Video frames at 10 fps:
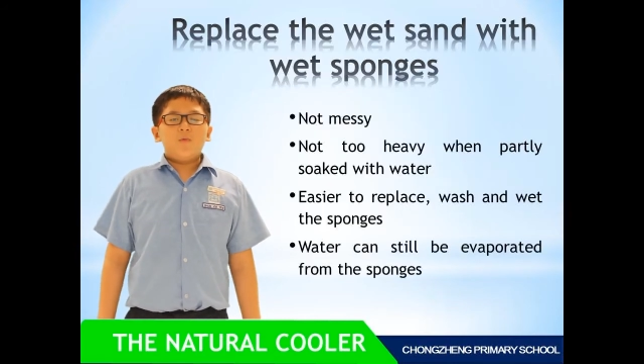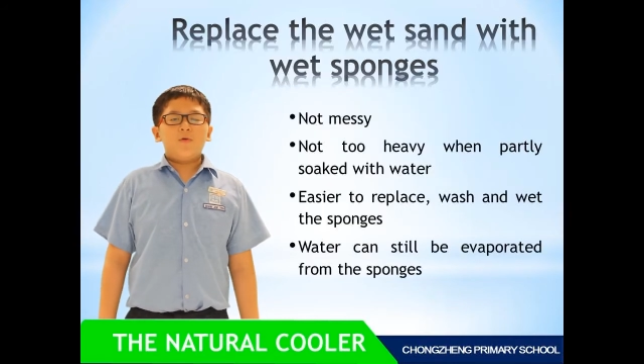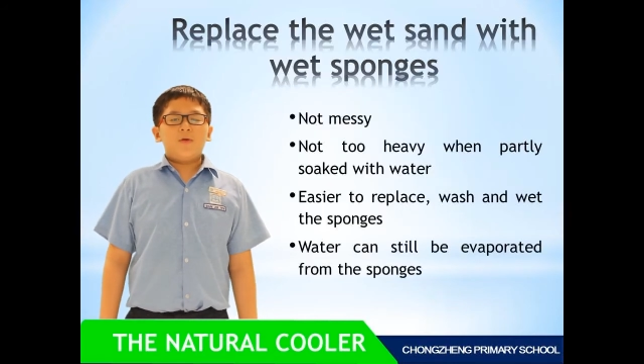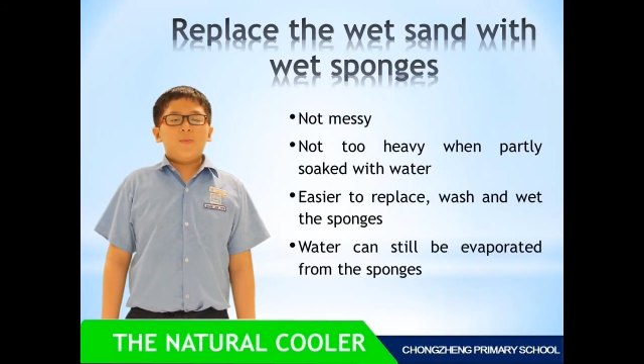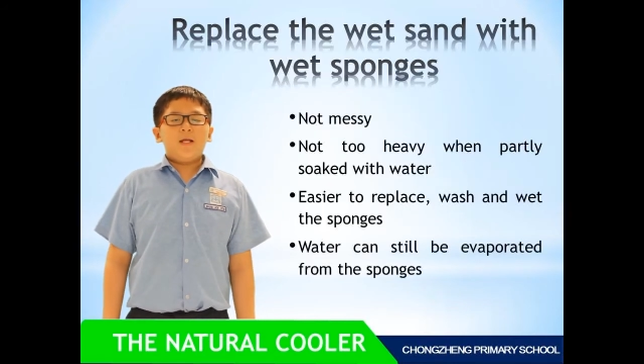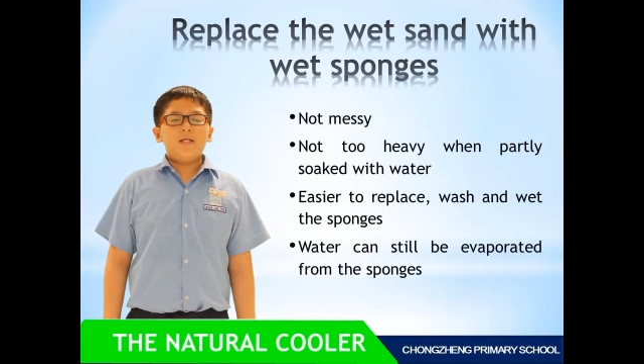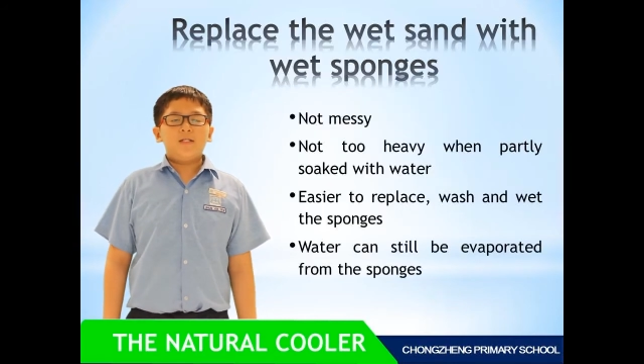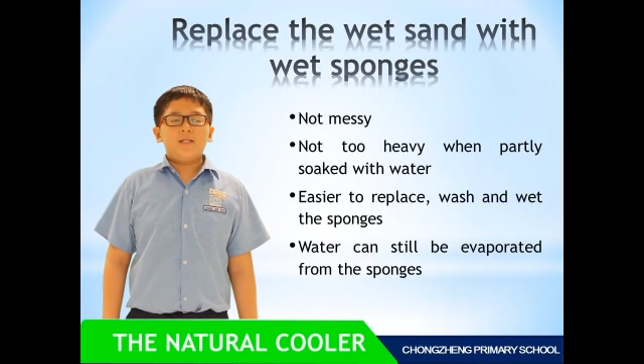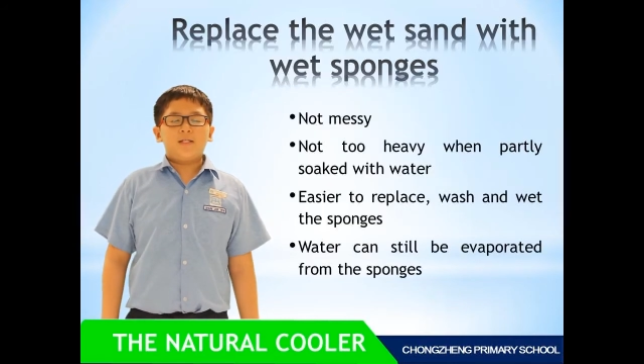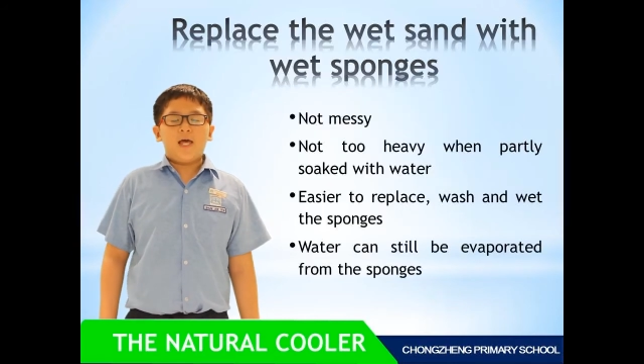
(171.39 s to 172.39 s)
We
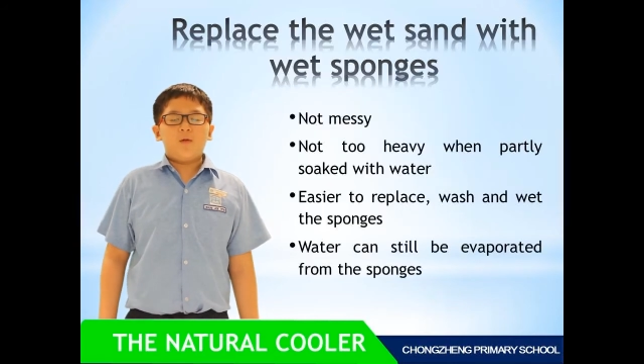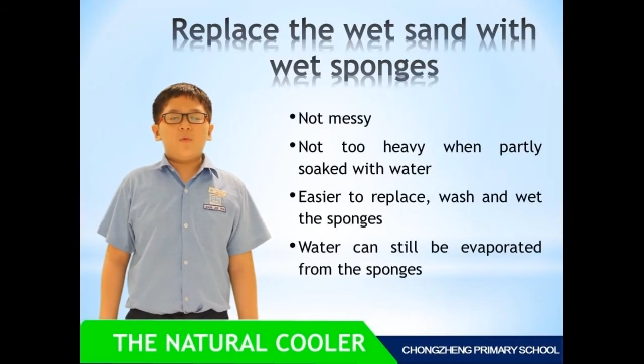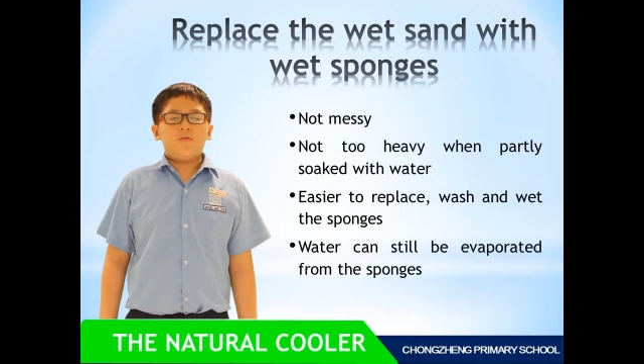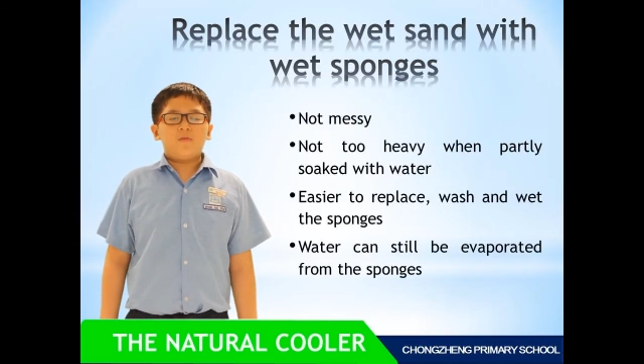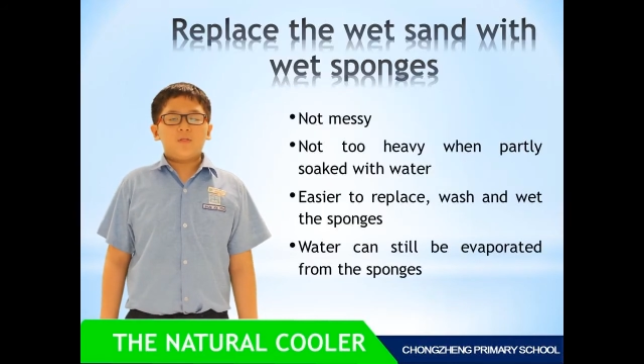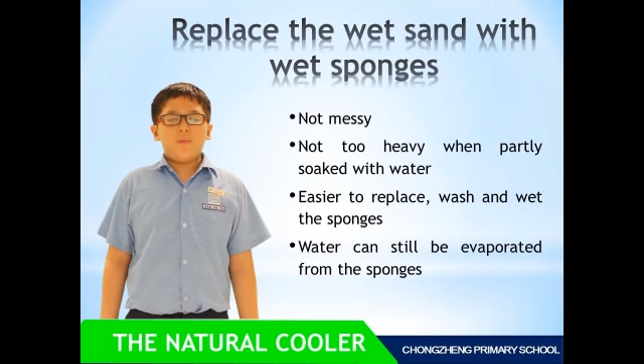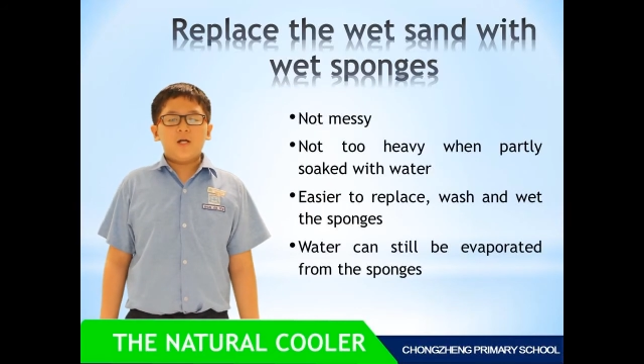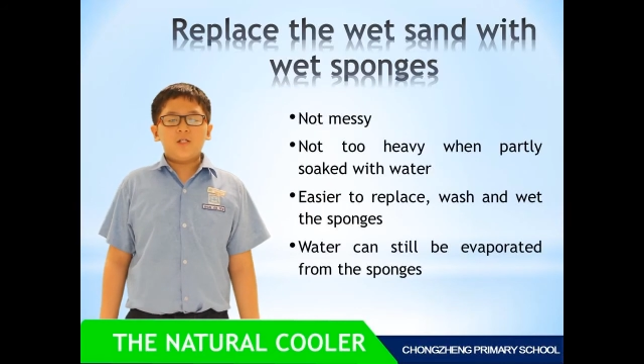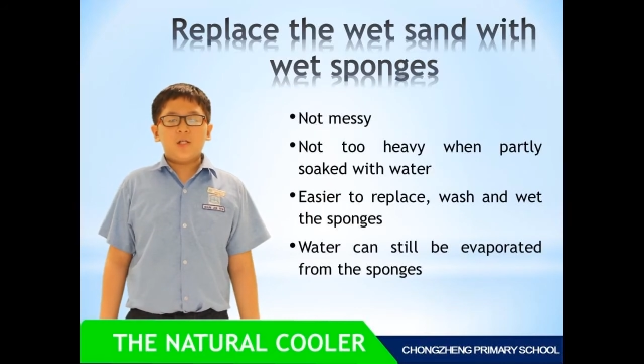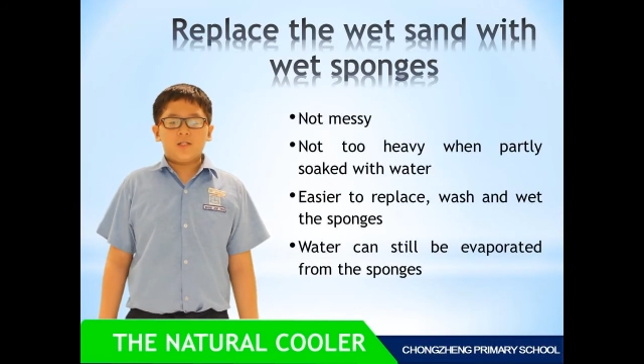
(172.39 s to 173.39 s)
replaced the sand with
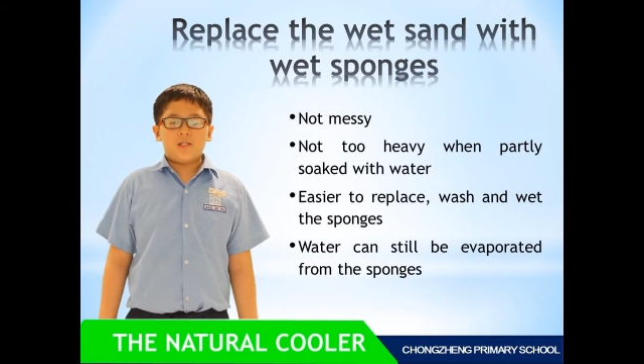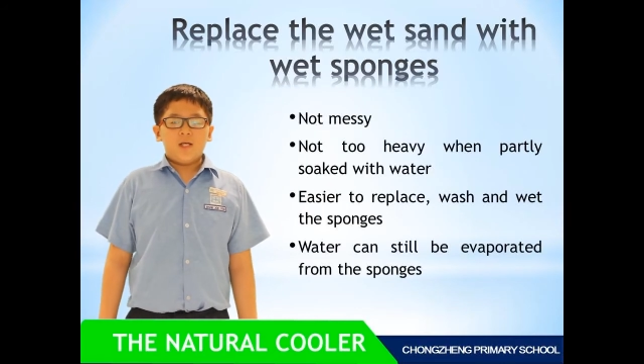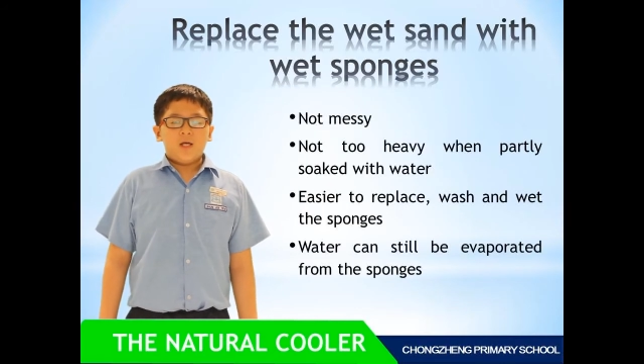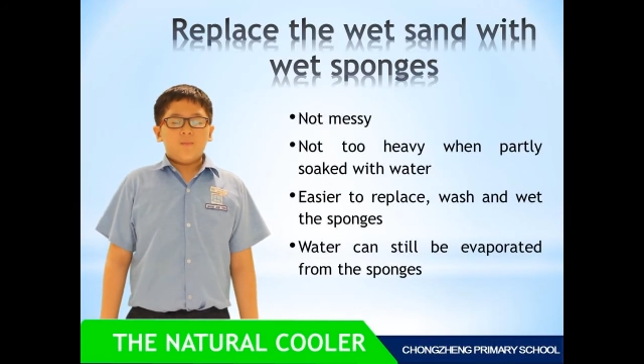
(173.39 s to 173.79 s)
sponges